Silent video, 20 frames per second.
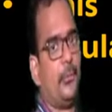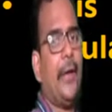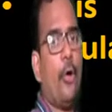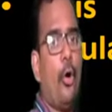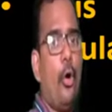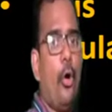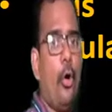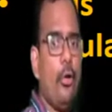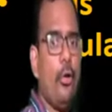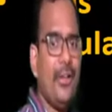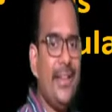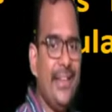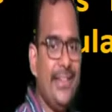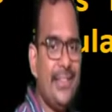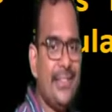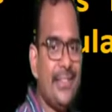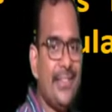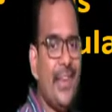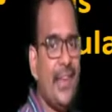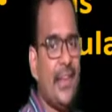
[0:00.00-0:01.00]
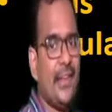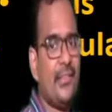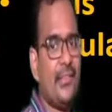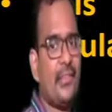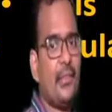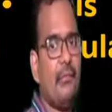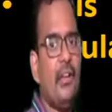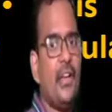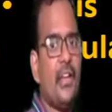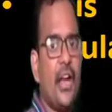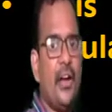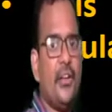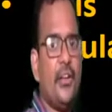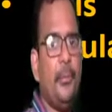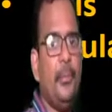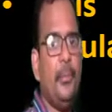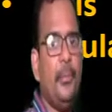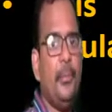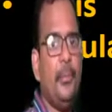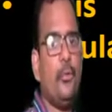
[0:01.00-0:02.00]
And all these things will
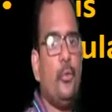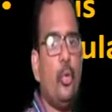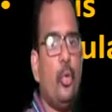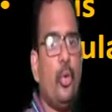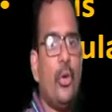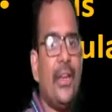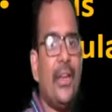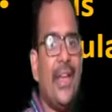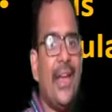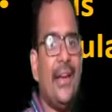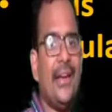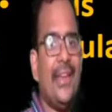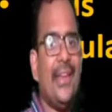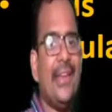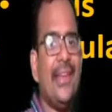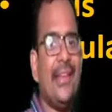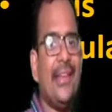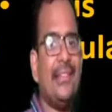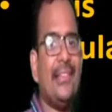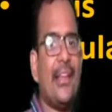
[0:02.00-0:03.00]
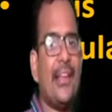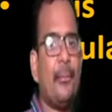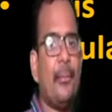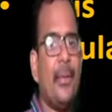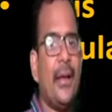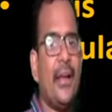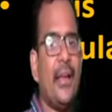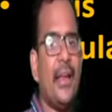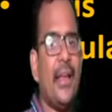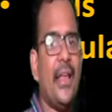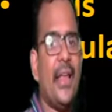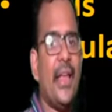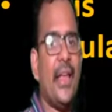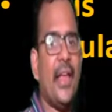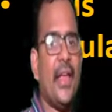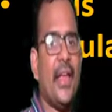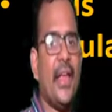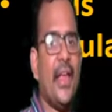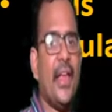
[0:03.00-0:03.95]
contribute to creating a thermal